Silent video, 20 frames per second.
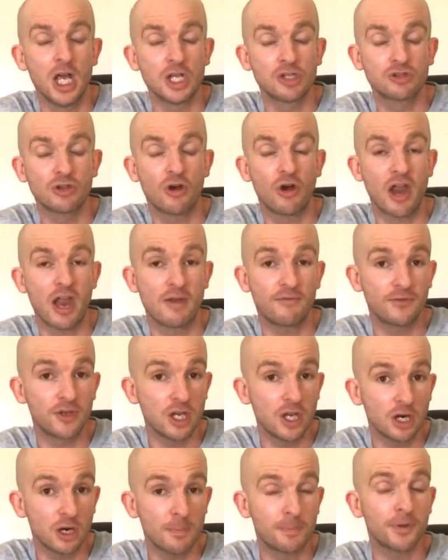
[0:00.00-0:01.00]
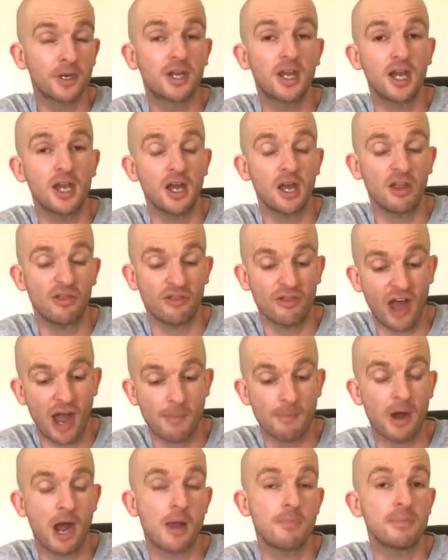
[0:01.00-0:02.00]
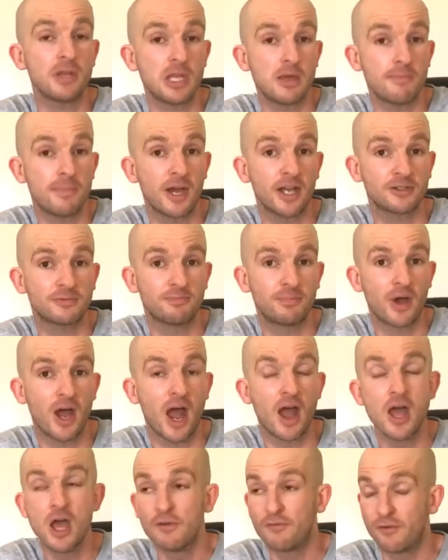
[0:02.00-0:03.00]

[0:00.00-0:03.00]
So if you're a beginner, that might be your best bet.